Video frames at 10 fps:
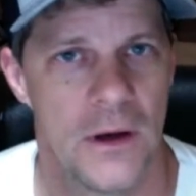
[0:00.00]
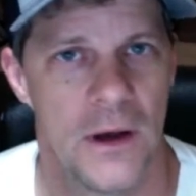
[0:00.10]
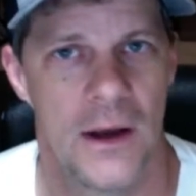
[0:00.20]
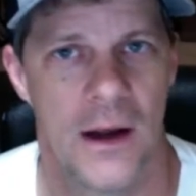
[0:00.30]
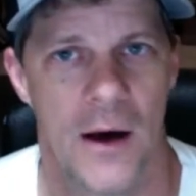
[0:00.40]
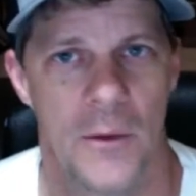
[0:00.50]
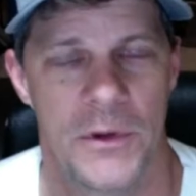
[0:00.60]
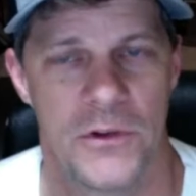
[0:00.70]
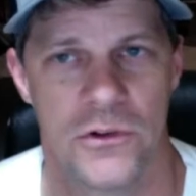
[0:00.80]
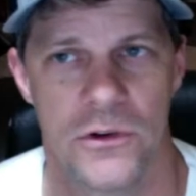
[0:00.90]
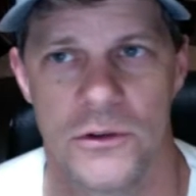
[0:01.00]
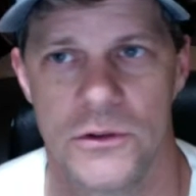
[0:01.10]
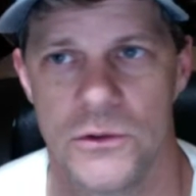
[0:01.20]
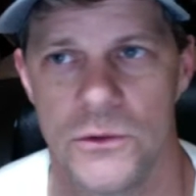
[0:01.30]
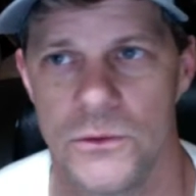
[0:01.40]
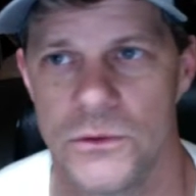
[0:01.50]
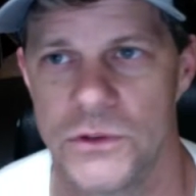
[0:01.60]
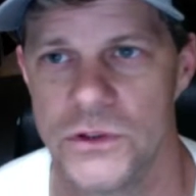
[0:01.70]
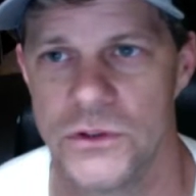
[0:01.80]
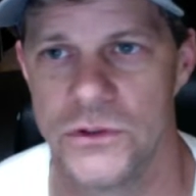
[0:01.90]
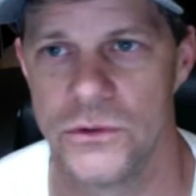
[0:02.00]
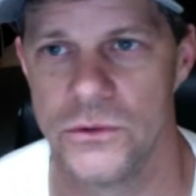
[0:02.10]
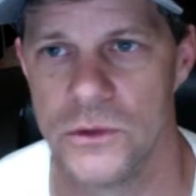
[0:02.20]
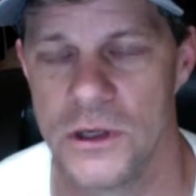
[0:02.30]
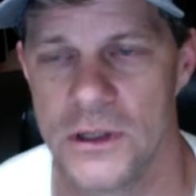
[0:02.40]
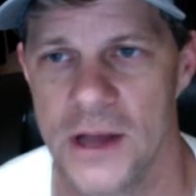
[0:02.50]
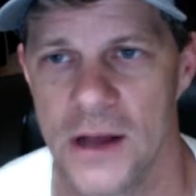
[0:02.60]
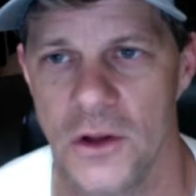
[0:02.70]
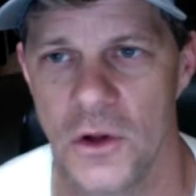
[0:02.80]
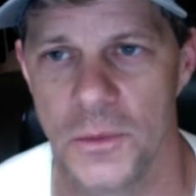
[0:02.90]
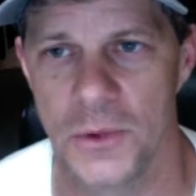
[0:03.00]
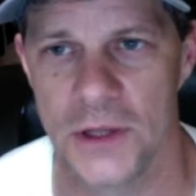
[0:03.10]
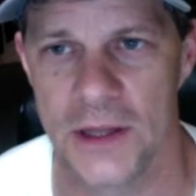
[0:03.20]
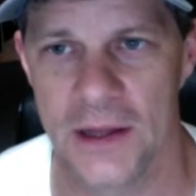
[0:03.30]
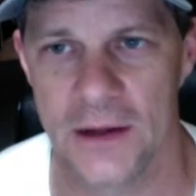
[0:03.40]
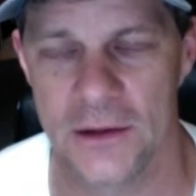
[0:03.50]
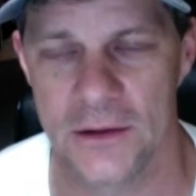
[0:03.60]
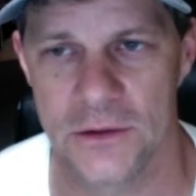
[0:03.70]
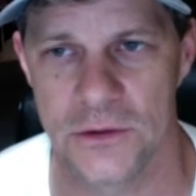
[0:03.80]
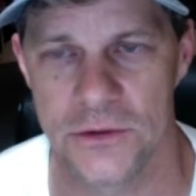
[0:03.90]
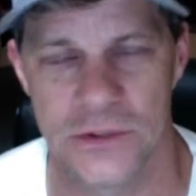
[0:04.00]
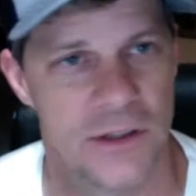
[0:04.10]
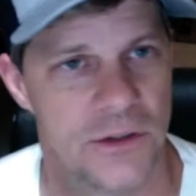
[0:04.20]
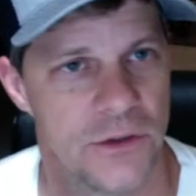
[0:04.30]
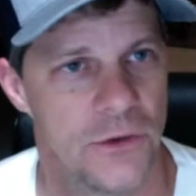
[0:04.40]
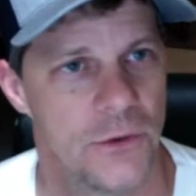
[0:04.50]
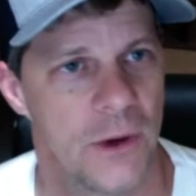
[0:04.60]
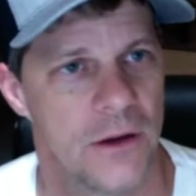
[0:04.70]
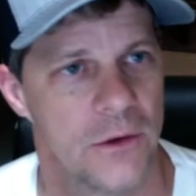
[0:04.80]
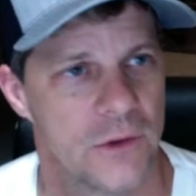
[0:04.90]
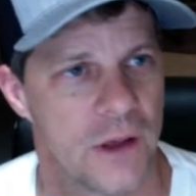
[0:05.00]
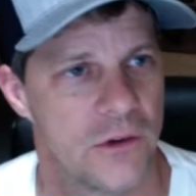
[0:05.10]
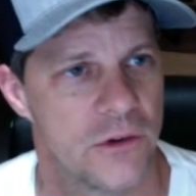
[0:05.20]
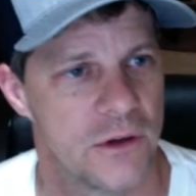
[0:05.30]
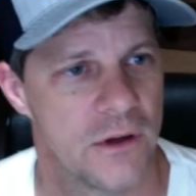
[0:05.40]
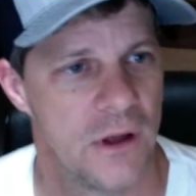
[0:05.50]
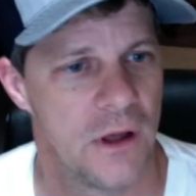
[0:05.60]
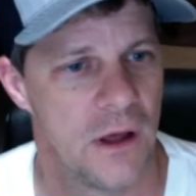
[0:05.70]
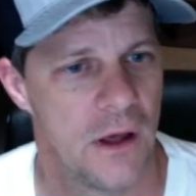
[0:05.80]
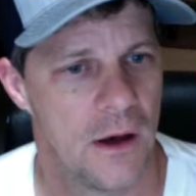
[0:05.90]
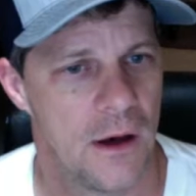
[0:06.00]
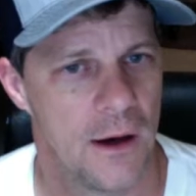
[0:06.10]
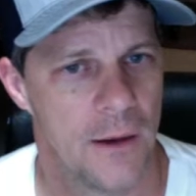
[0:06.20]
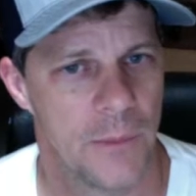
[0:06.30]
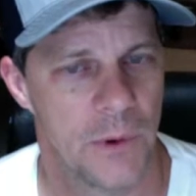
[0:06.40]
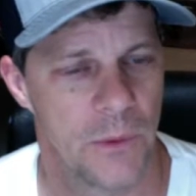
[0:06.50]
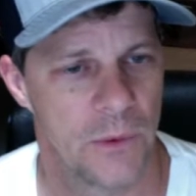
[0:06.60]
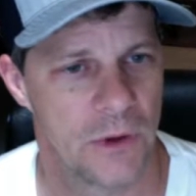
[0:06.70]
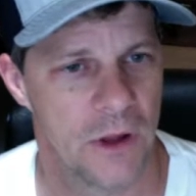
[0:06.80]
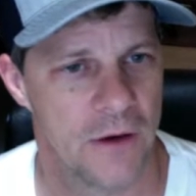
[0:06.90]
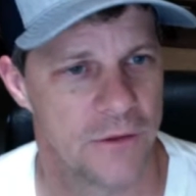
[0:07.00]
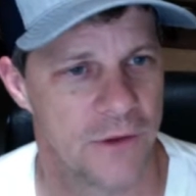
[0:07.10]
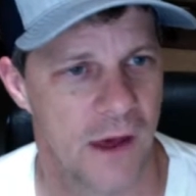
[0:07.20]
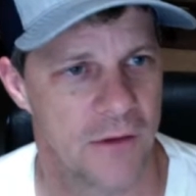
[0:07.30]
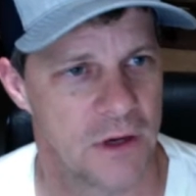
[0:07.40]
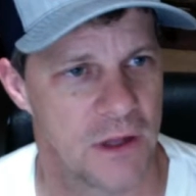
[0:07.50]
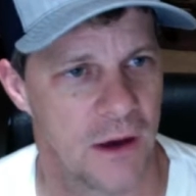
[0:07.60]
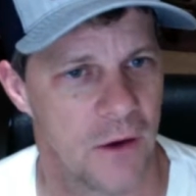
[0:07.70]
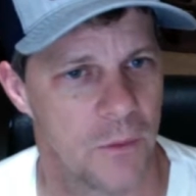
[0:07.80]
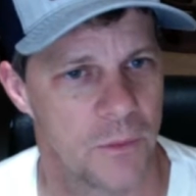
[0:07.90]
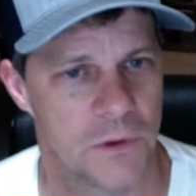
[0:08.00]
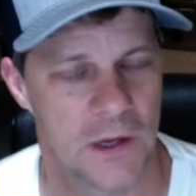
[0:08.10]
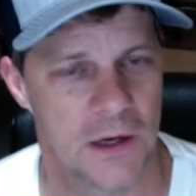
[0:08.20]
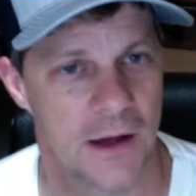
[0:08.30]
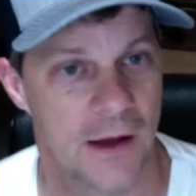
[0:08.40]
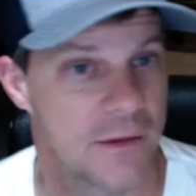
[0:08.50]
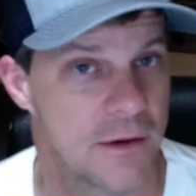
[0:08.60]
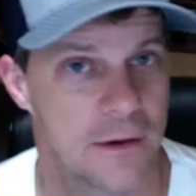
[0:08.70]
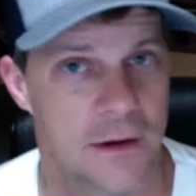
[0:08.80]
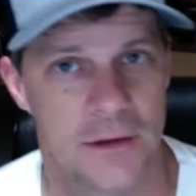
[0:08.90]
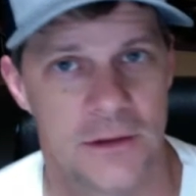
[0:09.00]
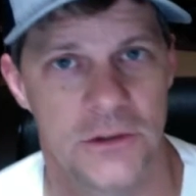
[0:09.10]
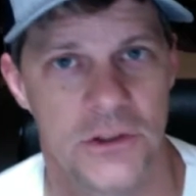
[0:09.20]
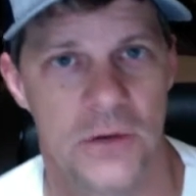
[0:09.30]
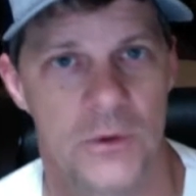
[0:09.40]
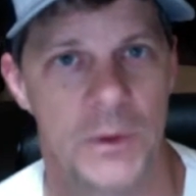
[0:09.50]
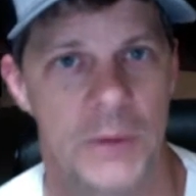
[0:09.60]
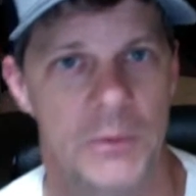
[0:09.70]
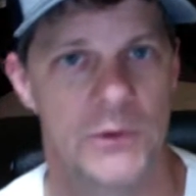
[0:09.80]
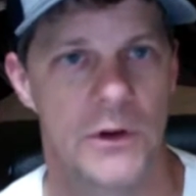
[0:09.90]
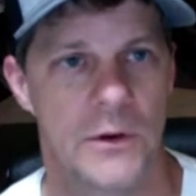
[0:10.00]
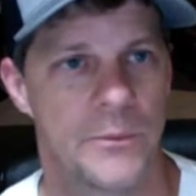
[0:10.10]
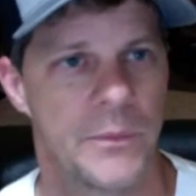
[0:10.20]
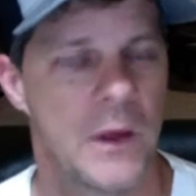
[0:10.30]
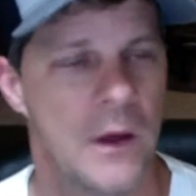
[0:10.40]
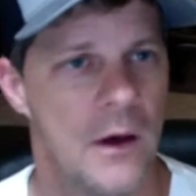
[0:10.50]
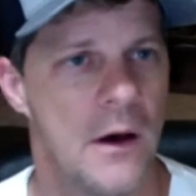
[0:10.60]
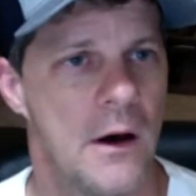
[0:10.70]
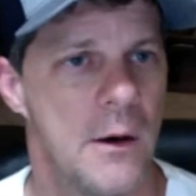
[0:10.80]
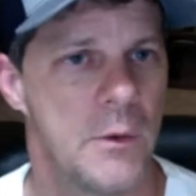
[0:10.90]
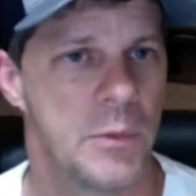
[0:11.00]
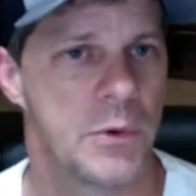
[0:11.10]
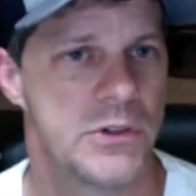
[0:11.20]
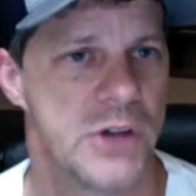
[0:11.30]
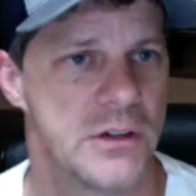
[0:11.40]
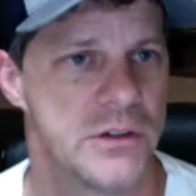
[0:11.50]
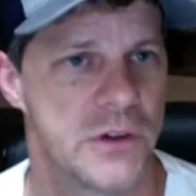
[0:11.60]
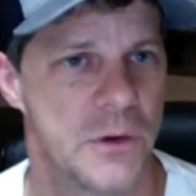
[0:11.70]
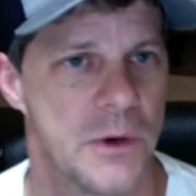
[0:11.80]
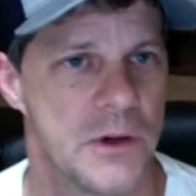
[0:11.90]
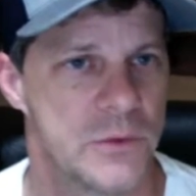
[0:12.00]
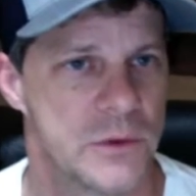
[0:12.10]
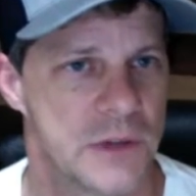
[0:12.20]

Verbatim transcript: and I'll be sure to send you a downloadable link to send to your radio station. Uh, but we would love to have any help to get it out there and to share with people. So uh, we appreciate you so much. Once